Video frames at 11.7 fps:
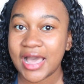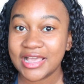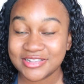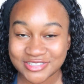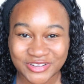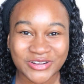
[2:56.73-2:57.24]
I
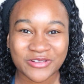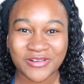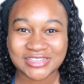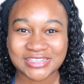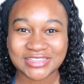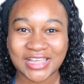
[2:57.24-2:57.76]
started
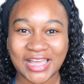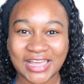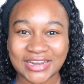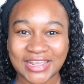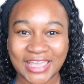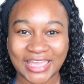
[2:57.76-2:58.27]
watching
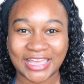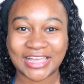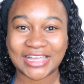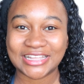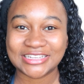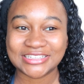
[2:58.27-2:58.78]
that
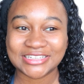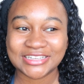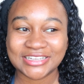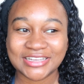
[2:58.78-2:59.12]
and